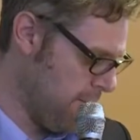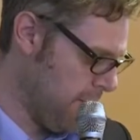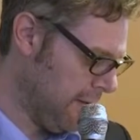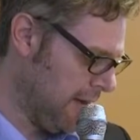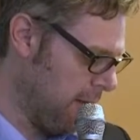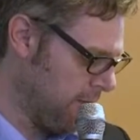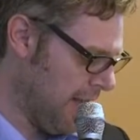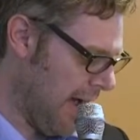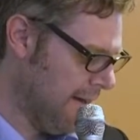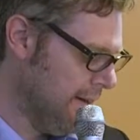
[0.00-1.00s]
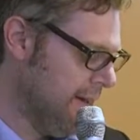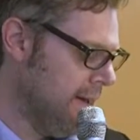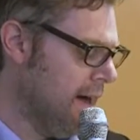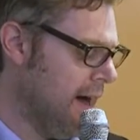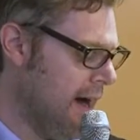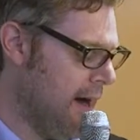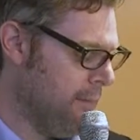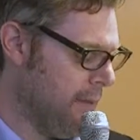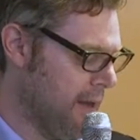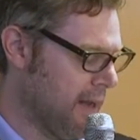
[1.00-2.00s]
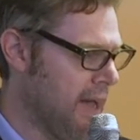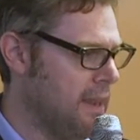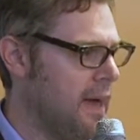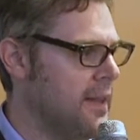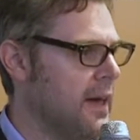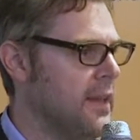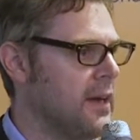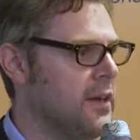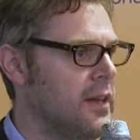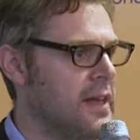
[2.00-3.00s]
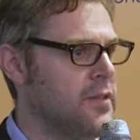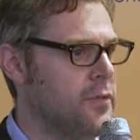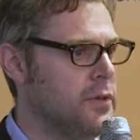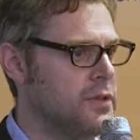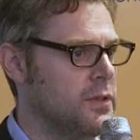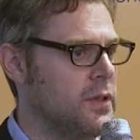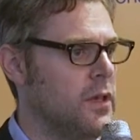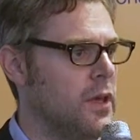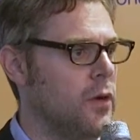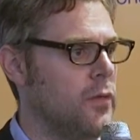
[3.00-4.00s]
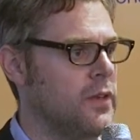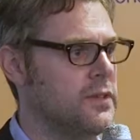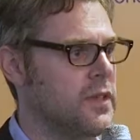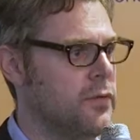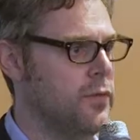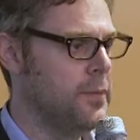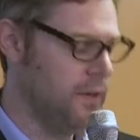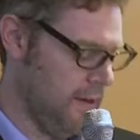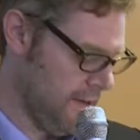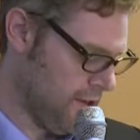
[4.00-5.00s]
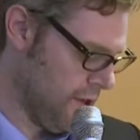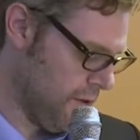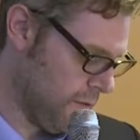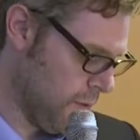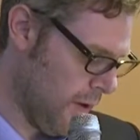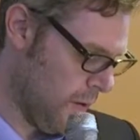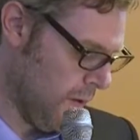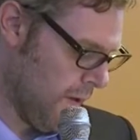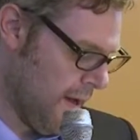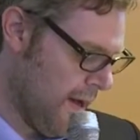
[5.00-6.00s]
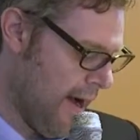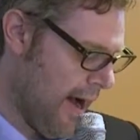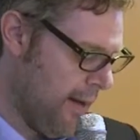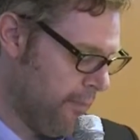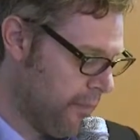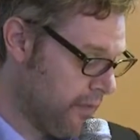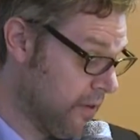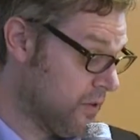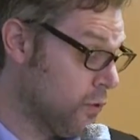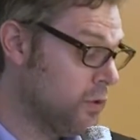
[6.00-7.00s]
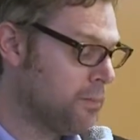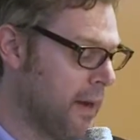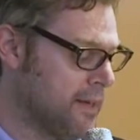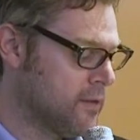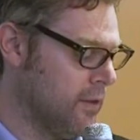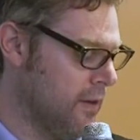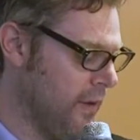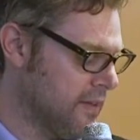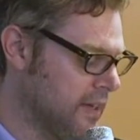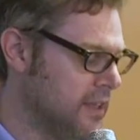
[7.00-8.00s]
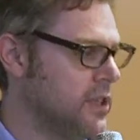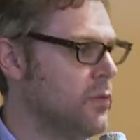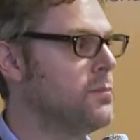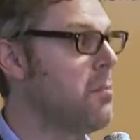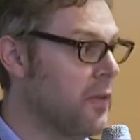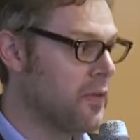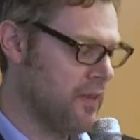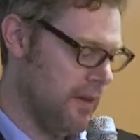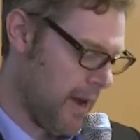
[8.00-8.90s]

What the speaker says: building up to that. And again, that kind of led through to a lot of the stuff we've been doing this year as well. So the story was based on an investigation that was months in the